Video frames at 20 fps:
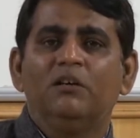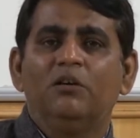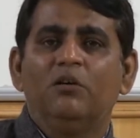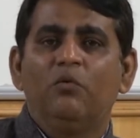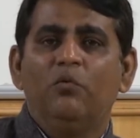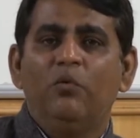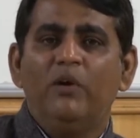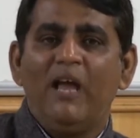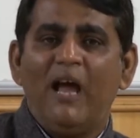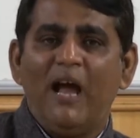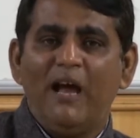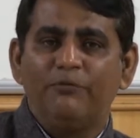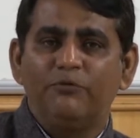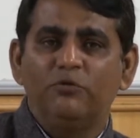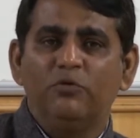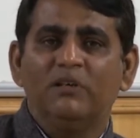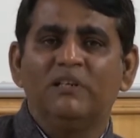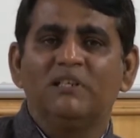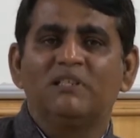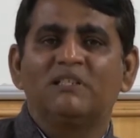we have to
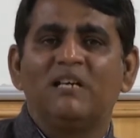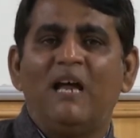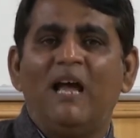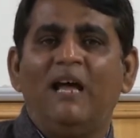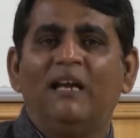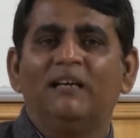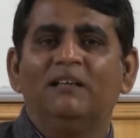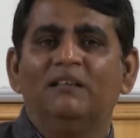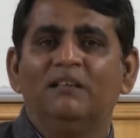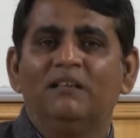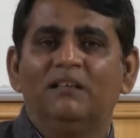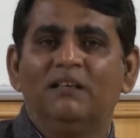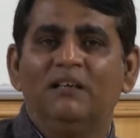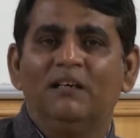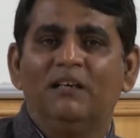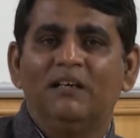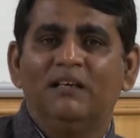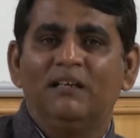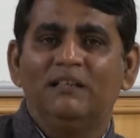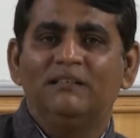understand
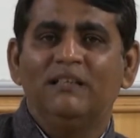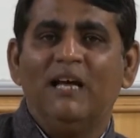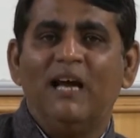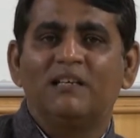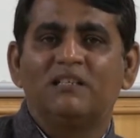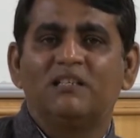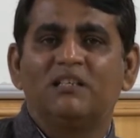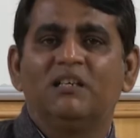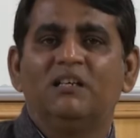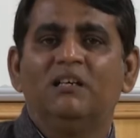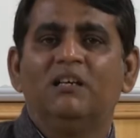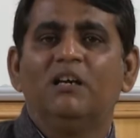that